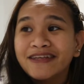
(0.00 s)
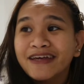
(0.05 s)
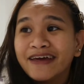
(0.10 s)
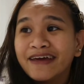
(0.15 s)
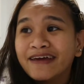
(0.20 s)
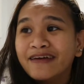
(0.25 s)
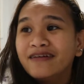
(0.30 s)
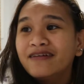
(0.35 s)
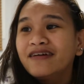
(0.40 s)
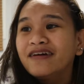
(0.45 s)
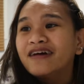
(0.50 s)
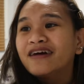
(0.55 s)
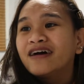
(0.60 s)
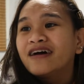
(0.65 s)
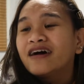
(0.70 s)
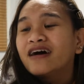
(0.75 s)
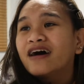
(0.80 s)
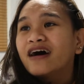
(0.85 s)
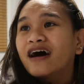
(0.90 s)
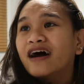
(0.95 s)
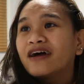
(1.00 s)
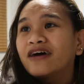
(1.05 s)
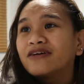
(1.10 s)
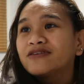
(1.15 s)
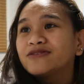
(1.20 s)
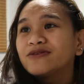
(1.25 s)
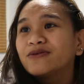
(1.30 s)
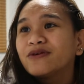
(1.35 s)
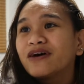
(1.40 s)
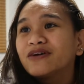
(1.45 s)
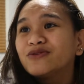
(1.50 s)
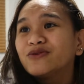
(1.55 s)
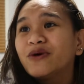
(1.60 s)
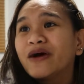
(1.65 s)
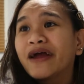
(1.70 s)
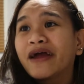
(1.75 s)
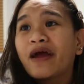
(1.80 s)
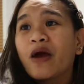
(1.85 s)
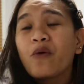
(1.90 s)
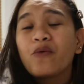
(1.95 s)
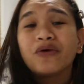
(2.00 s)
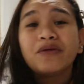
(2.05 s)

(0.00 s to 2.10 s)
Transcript: Day. I also got to hang out